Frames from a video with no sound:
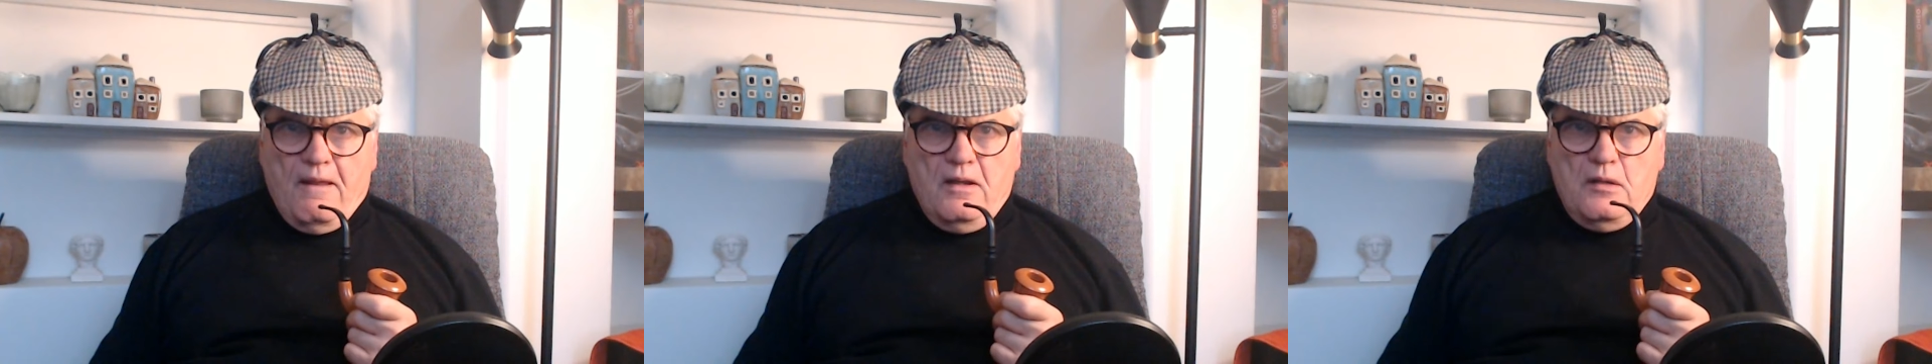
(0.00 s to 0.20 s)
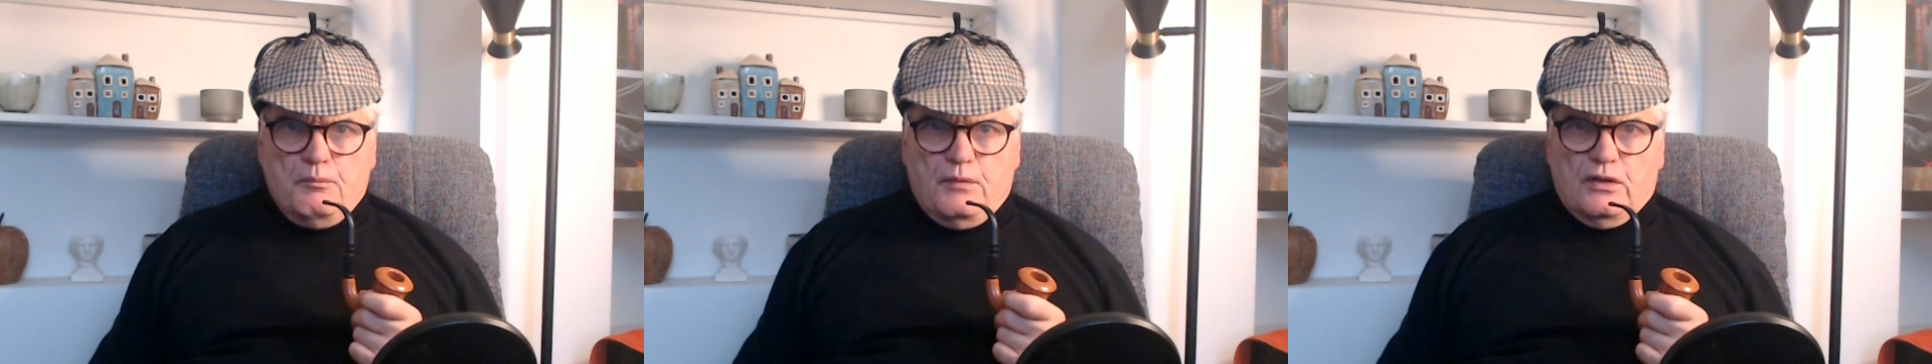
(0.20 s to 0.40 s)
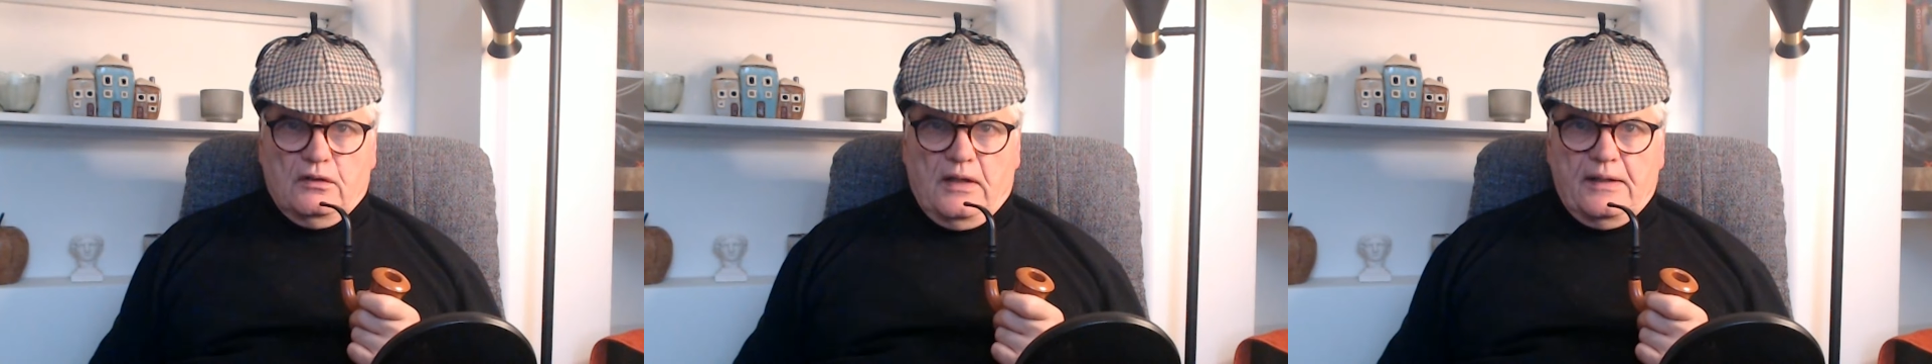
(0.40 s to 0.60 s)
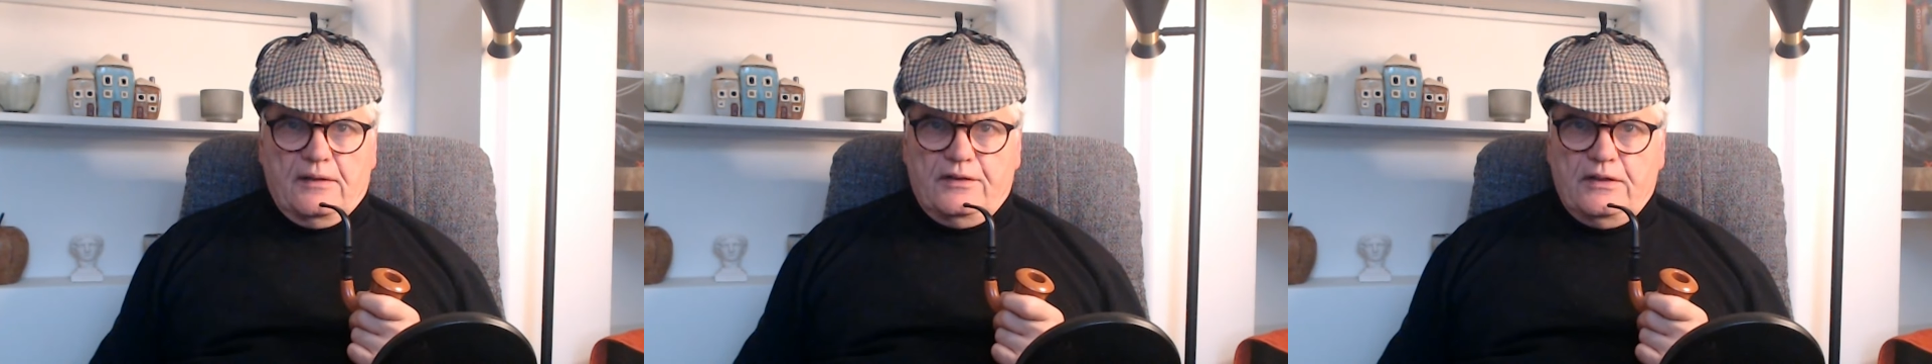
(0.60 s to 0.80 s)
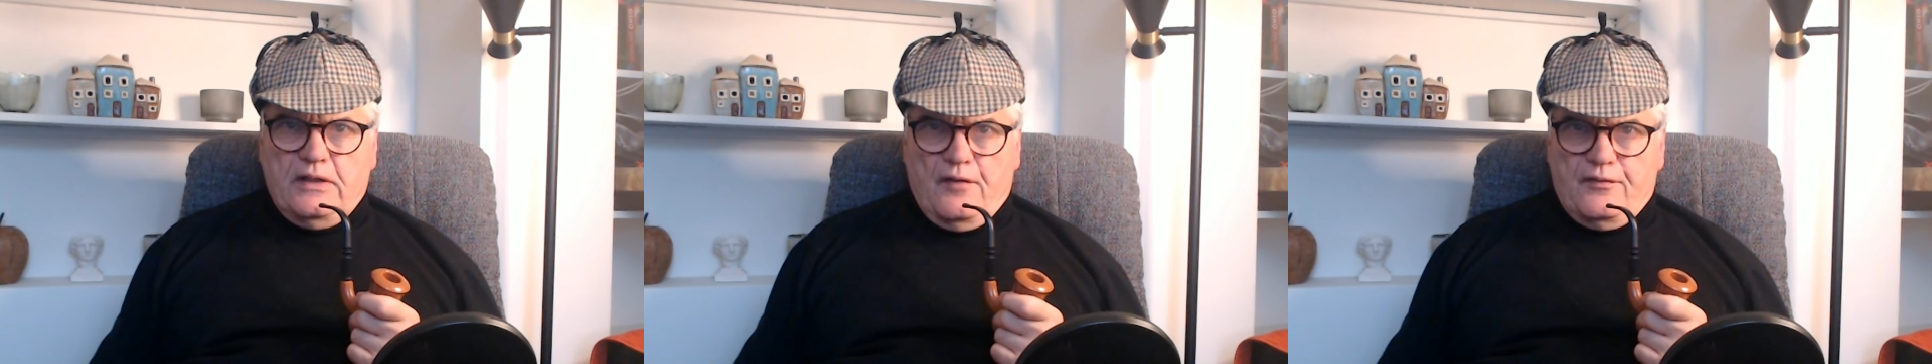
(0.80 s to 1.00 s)
but like
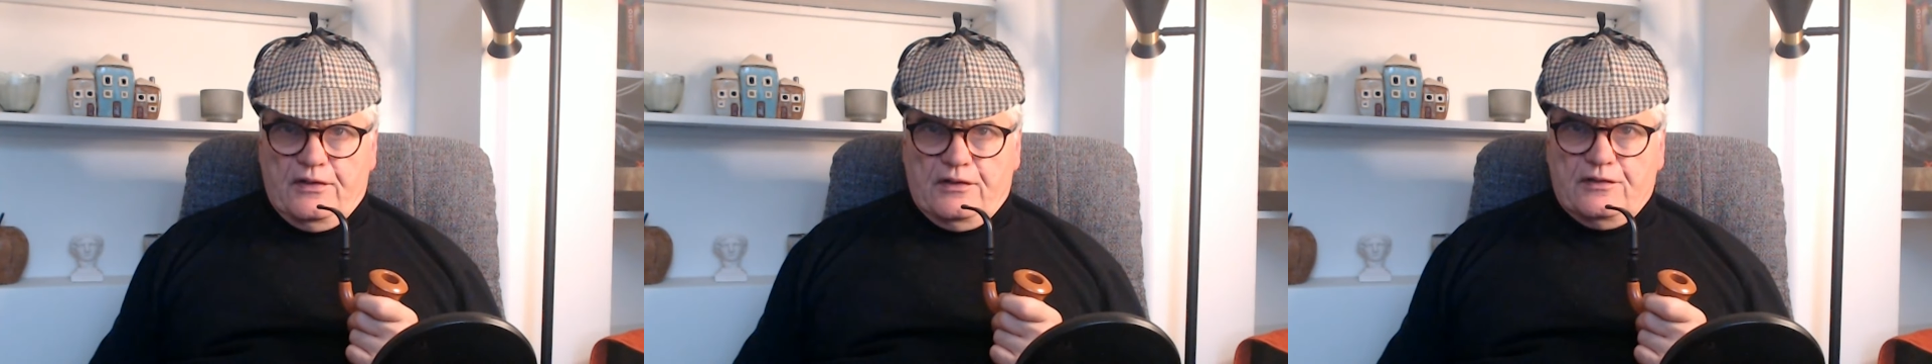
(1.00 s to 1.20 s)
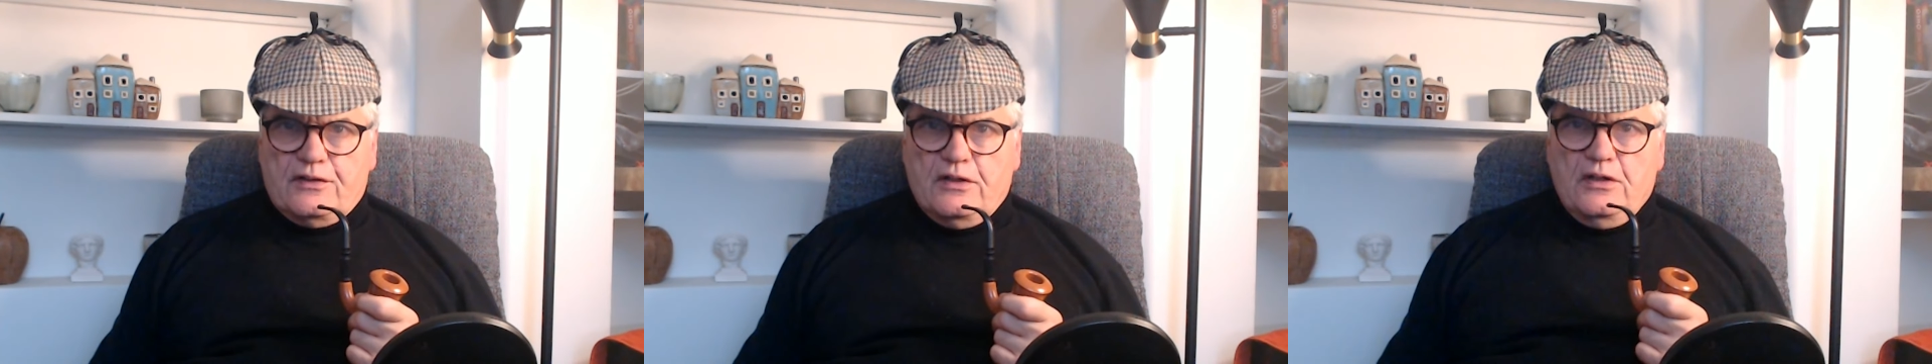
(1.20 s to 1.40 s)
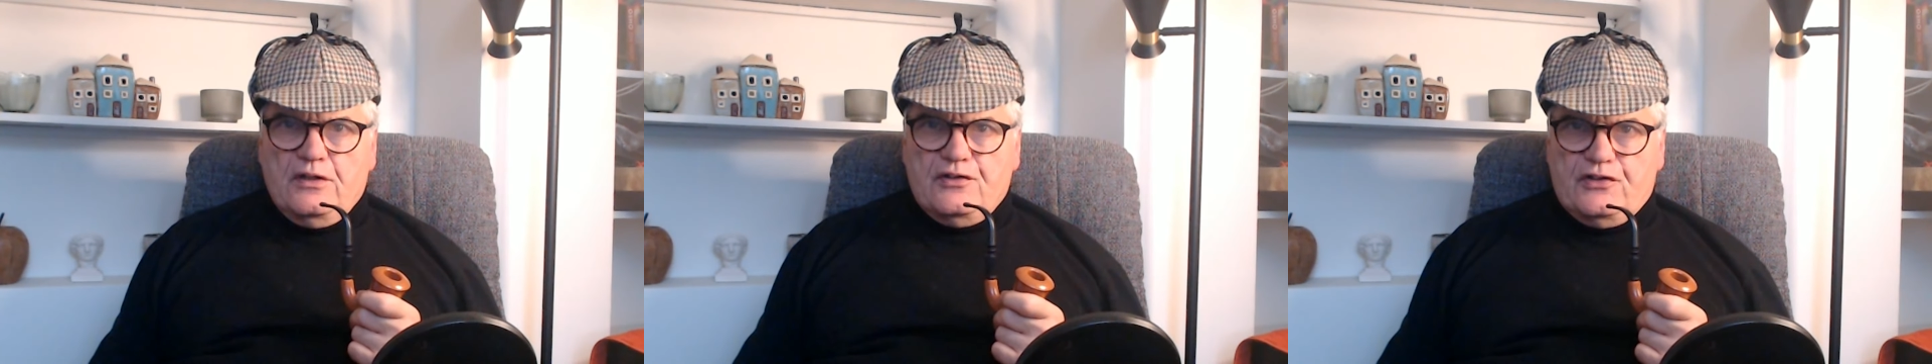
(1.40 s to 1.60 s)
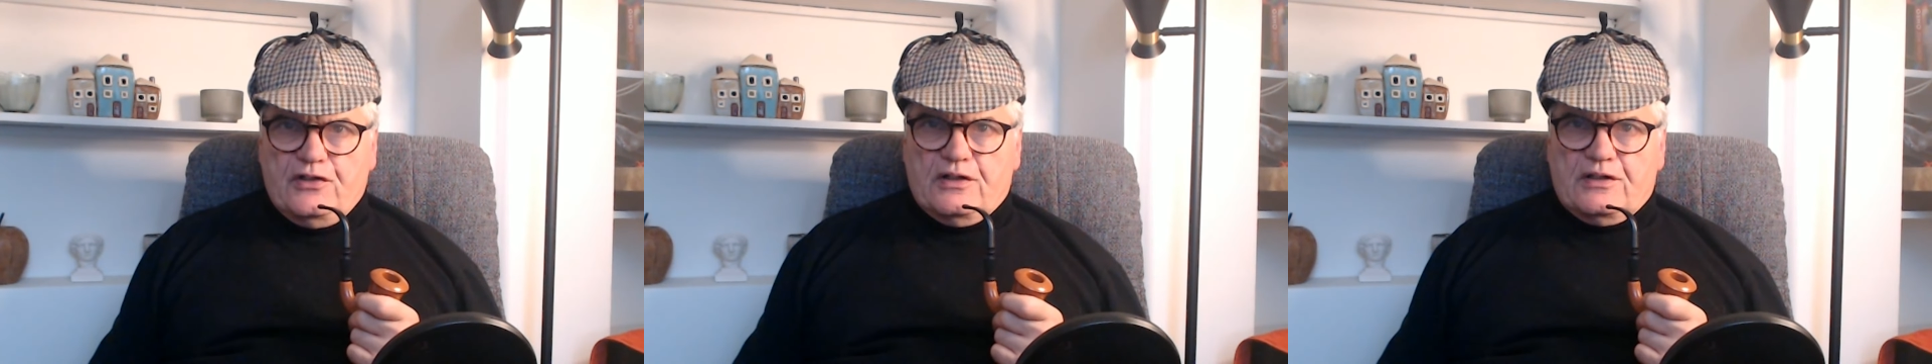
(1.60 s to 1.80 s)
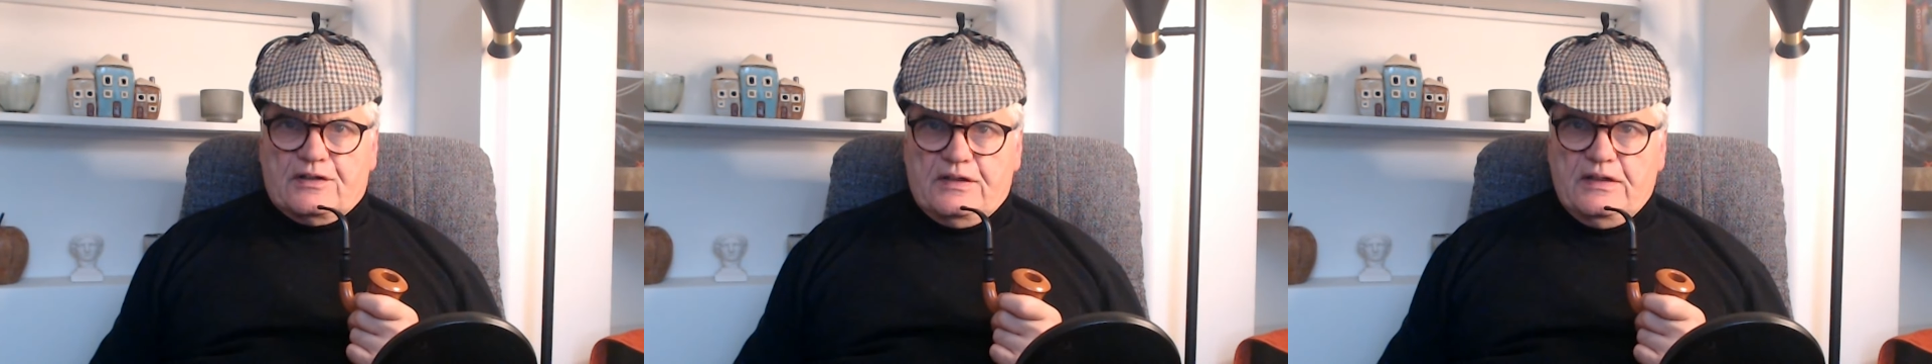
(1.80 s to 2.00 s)
the others, she
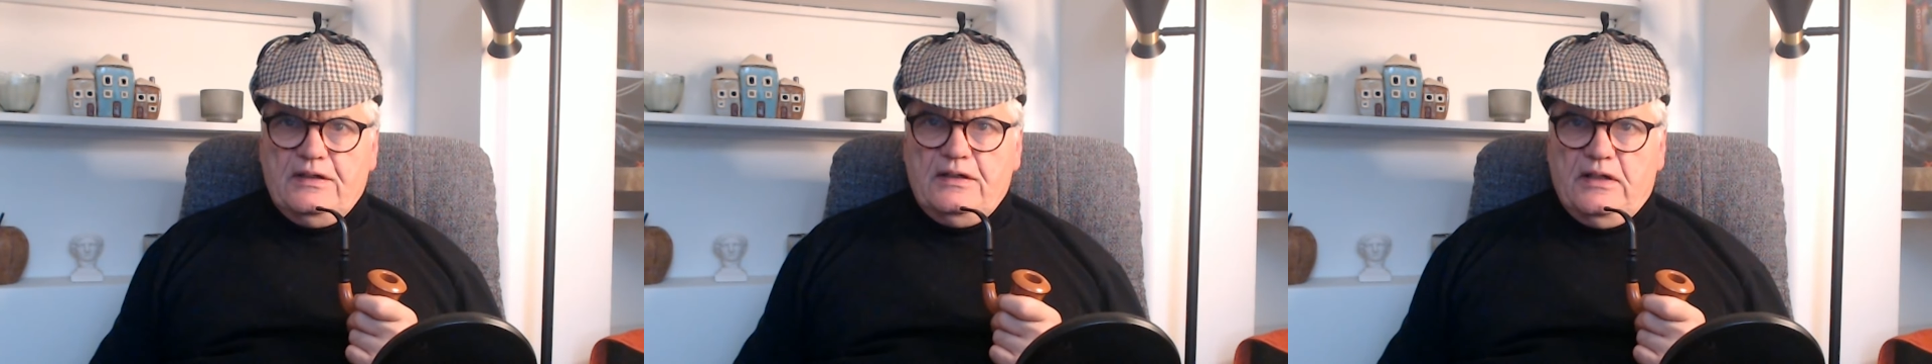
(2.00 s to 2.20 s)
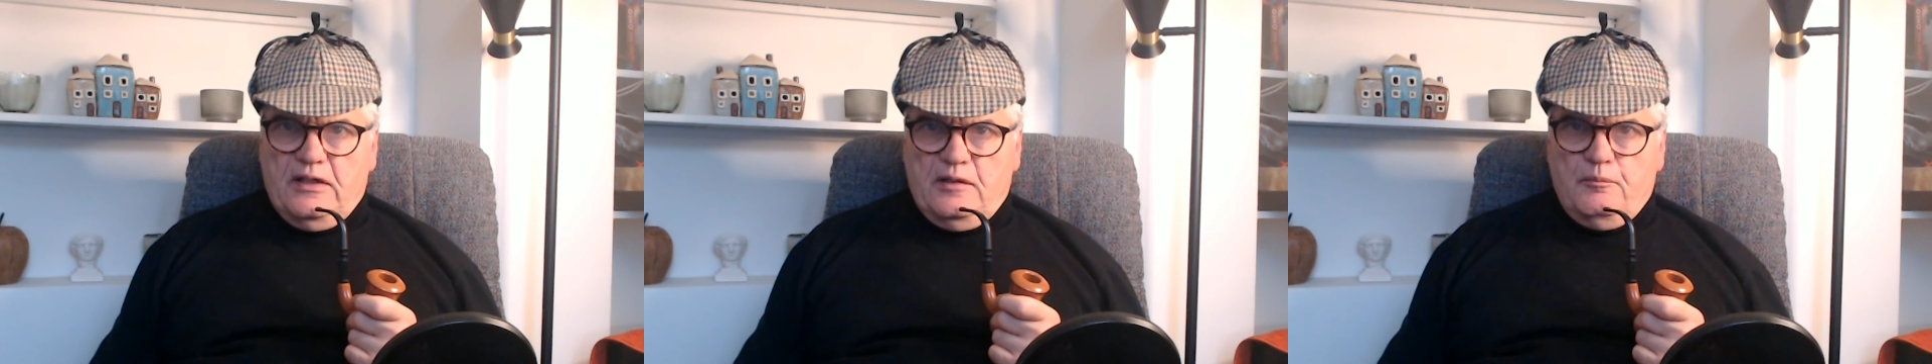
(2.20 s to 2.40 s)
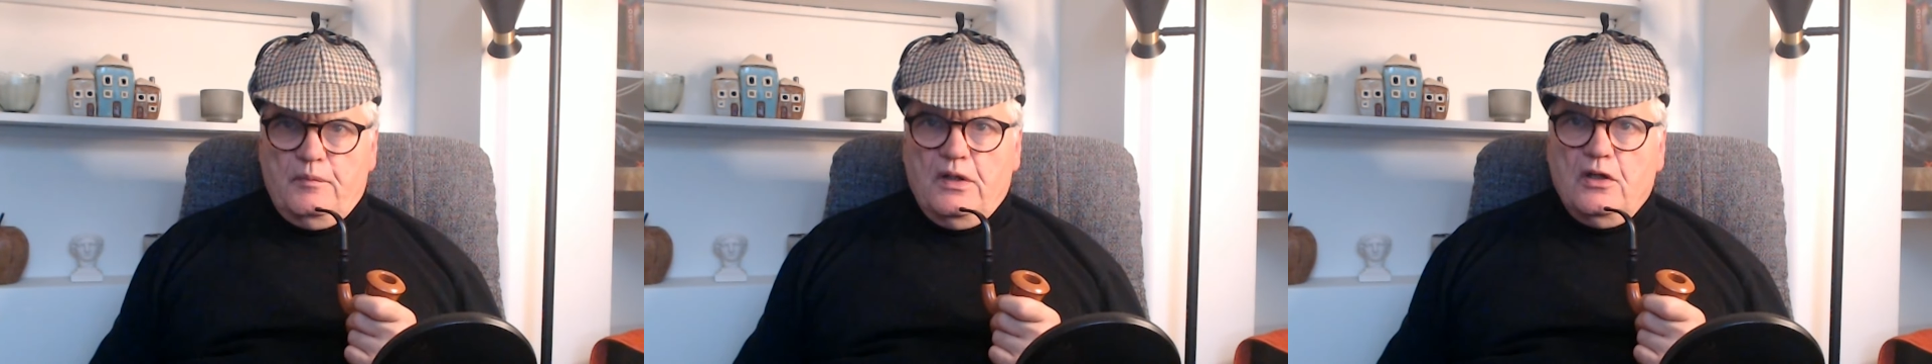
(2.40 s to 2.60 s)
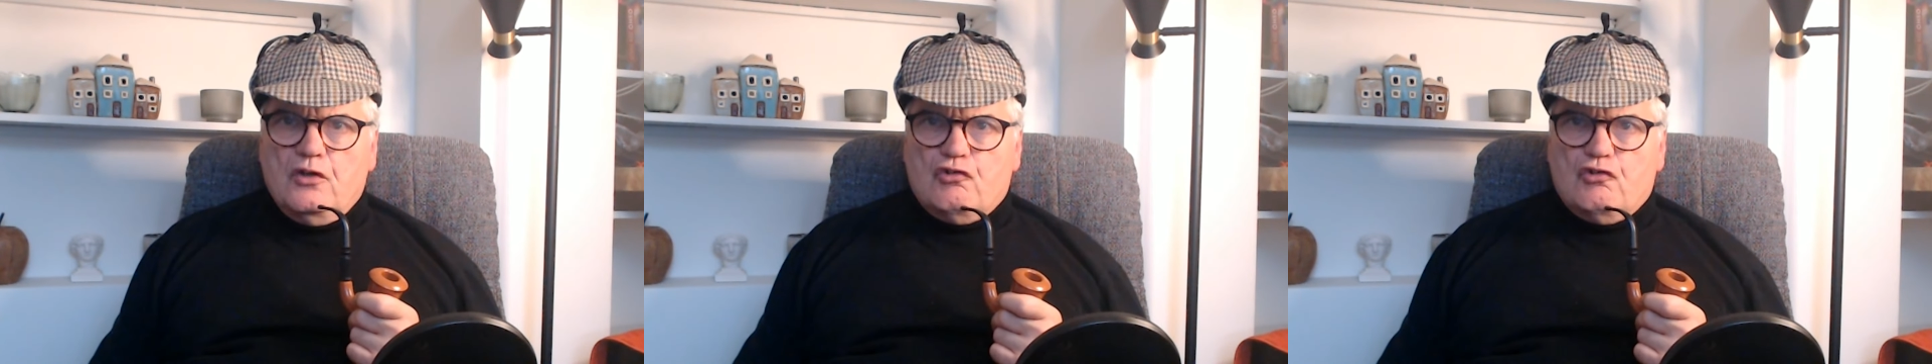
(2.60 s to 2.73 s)
had seen him